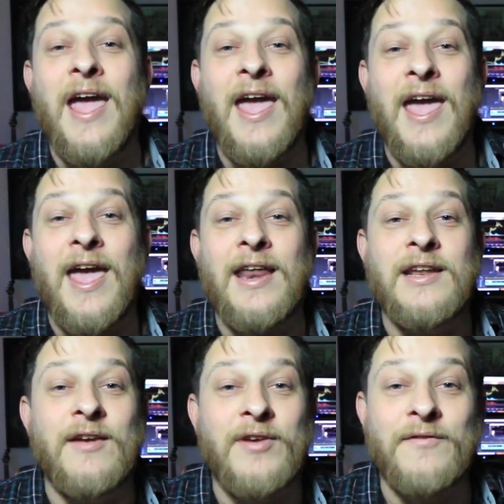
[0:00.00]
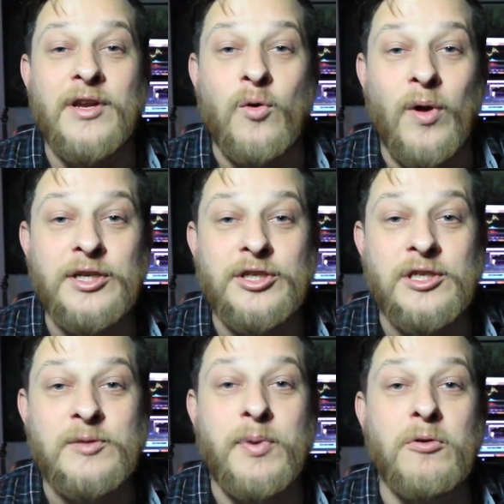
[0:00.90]
and if you have any
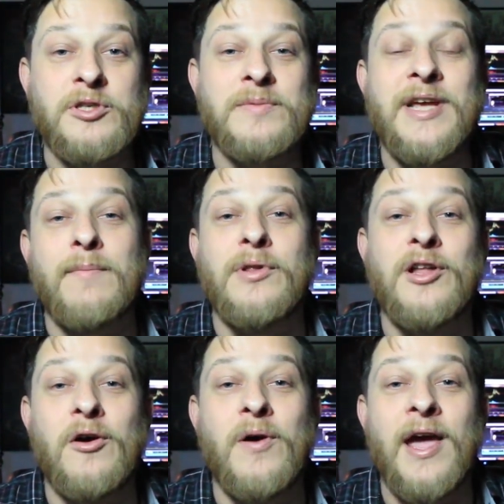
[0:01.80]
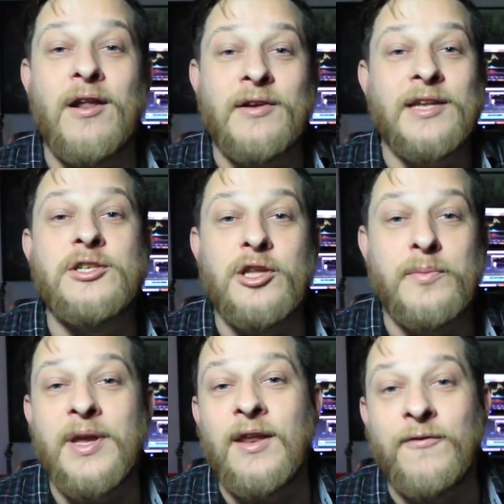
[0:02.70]
questions, post them down below and I'll get to
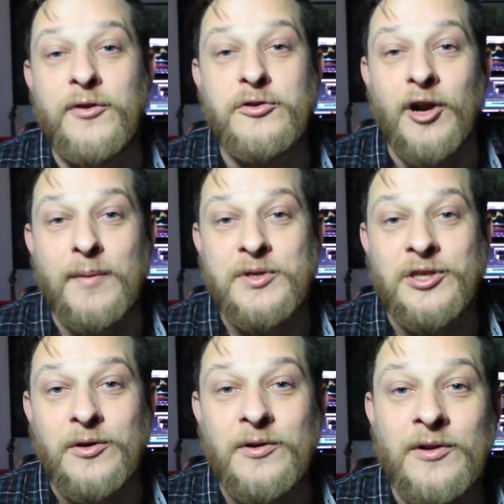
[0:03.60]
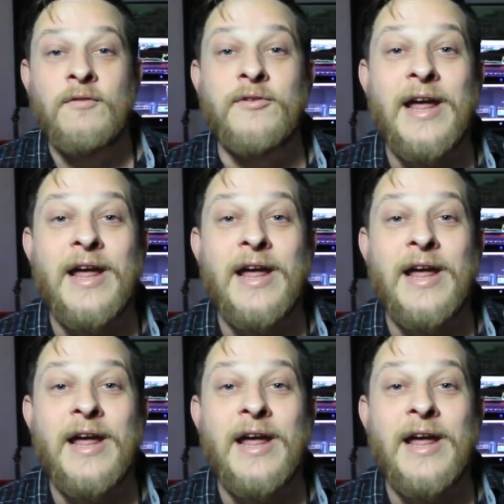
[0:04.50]
them in a future episode.